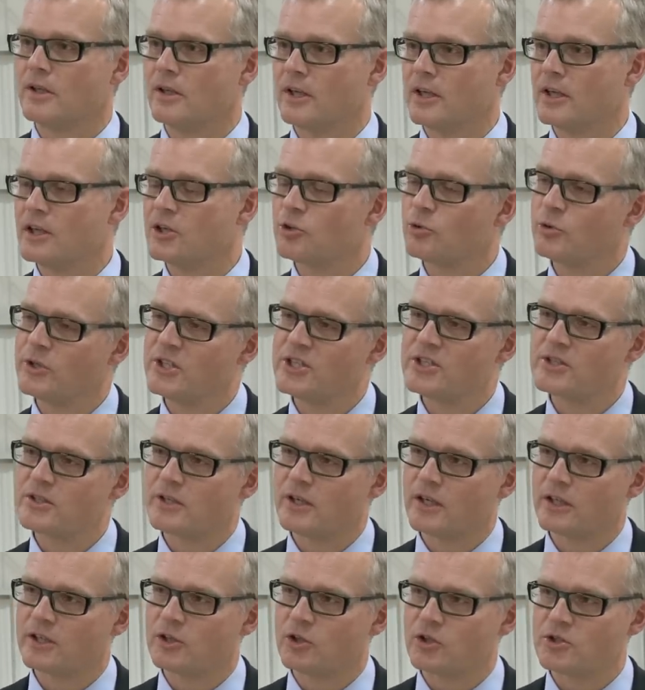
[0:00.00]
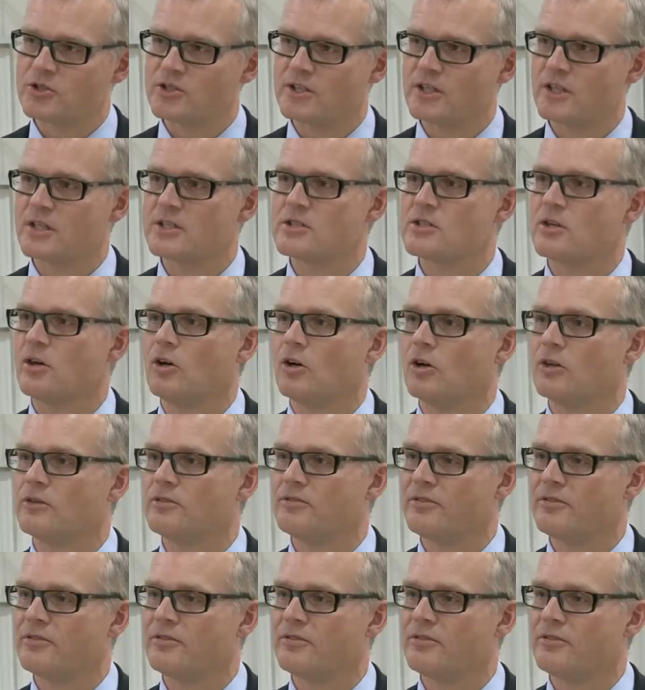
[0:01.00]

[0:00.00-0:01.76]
Increased Diagnostics on